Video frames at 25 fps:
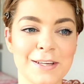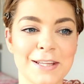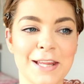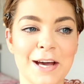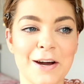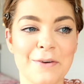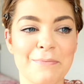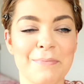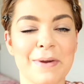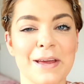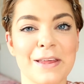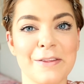
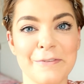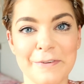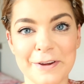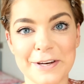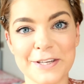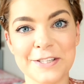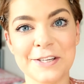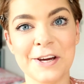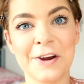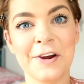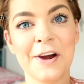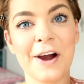that'll be the
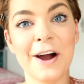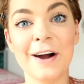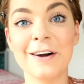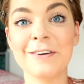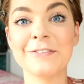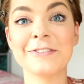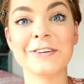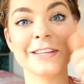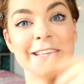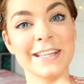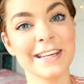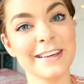video
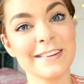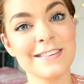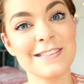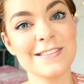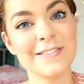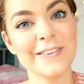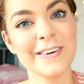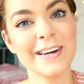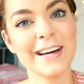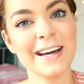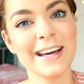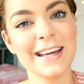after this
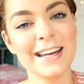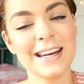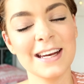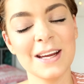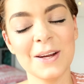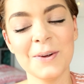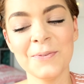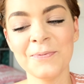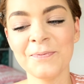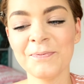one.